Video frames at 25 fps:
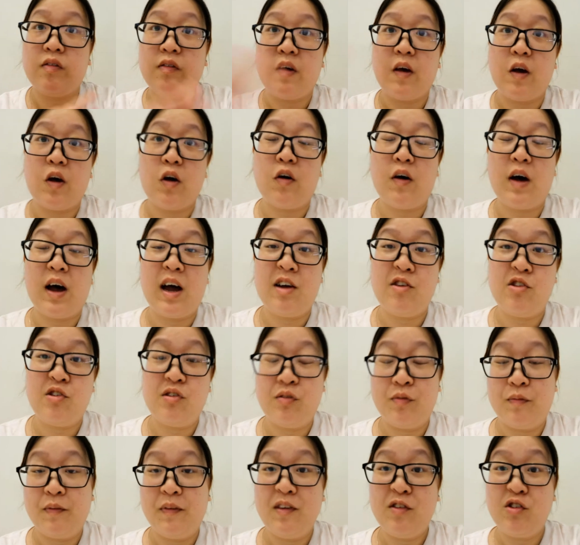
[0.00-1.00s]
So I
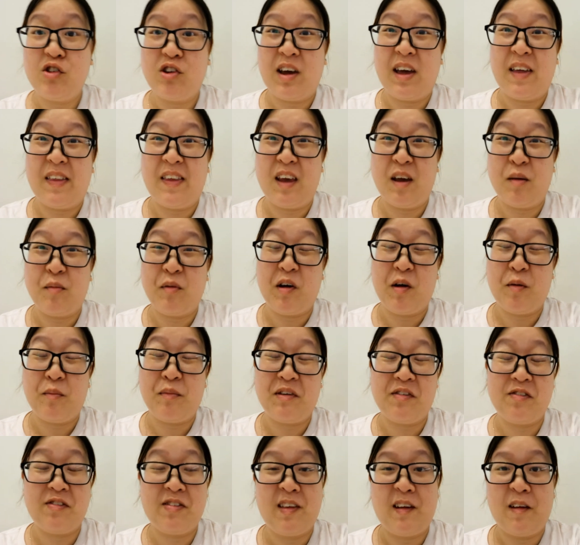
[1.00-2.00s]
just finished getting all
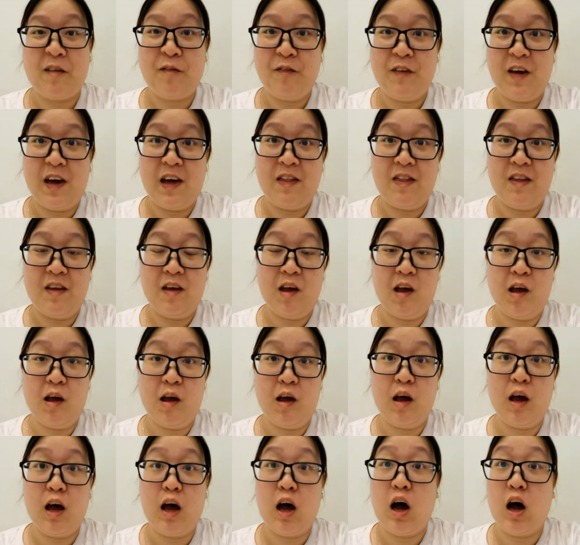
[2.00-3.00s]
my stuff at the
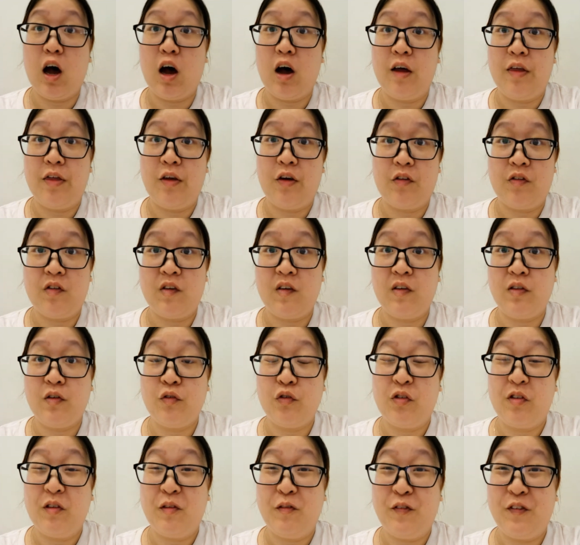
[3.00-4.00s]
uh, Lotte
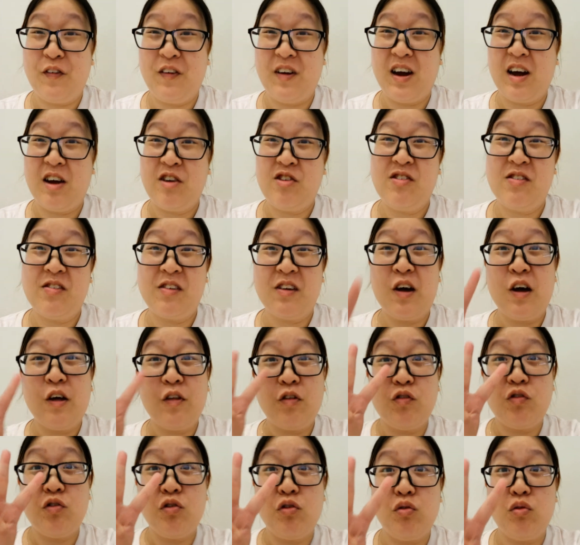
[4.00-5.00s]
Duty Free. I just got
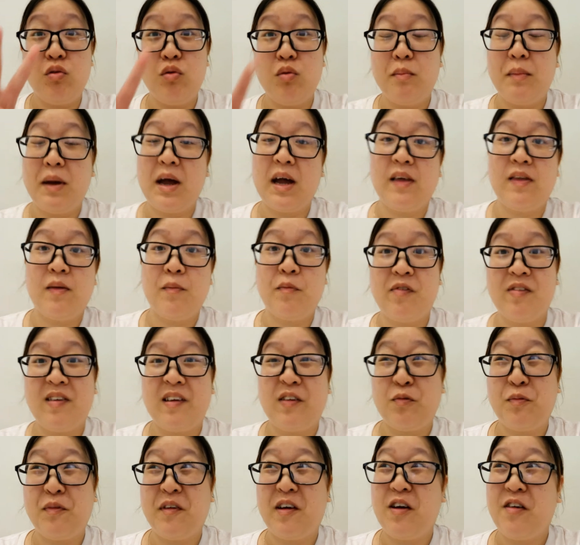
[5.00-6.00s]
two MAC
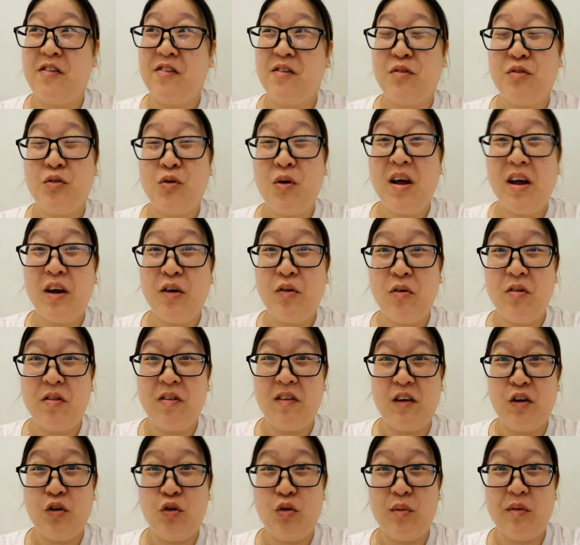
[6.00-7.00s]
lipsticks because it's quite a good
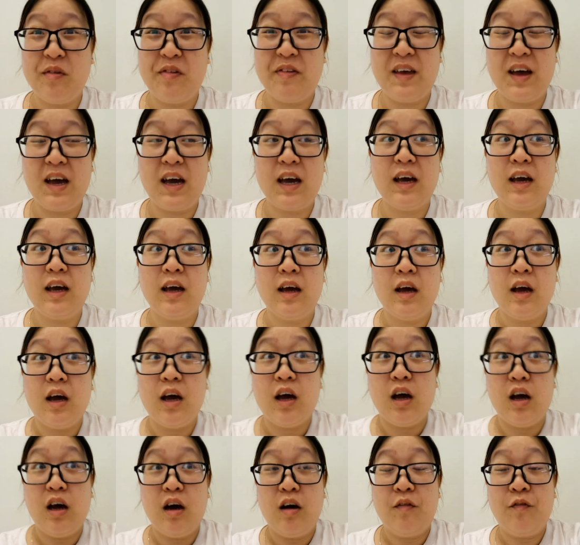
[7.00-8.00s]
deal. It was like
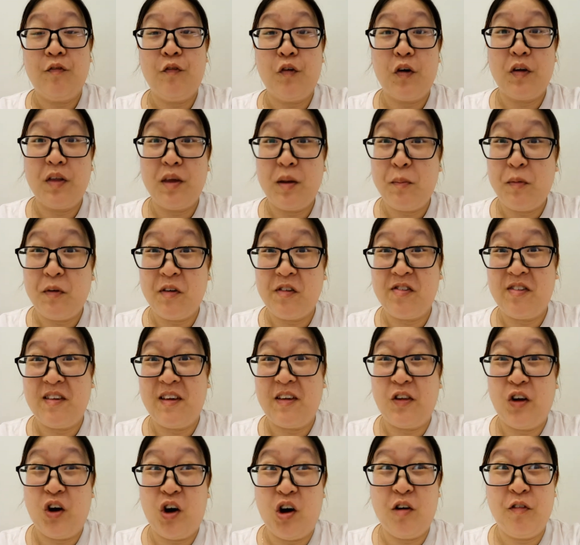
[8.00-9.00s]
40%
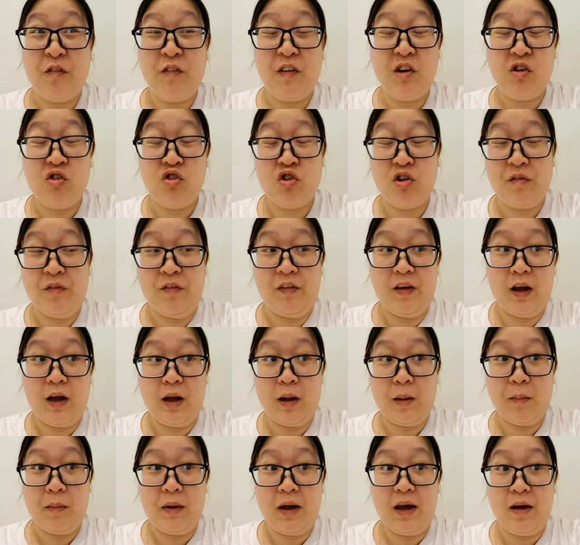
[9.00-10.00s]
off each of
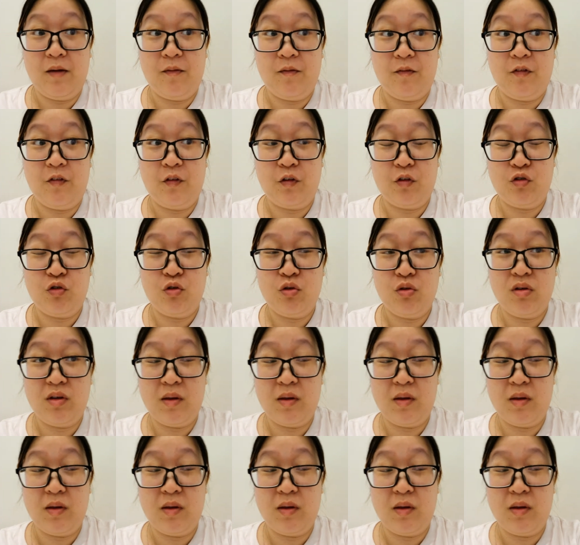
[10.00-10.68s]
them and for two